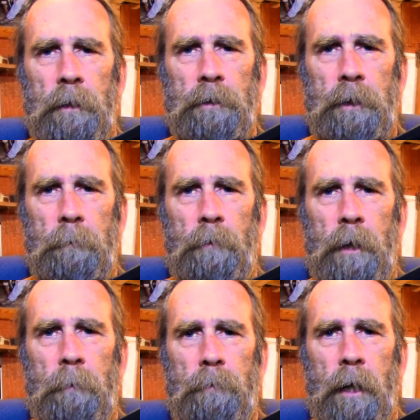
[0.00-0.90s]
cheap way
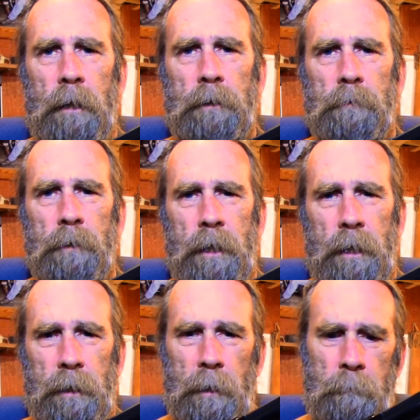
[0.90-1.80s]
to practice with a
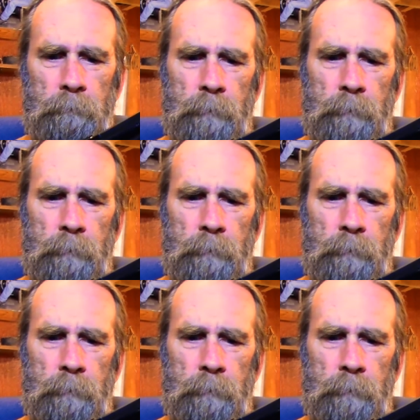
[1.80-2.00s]
handgun.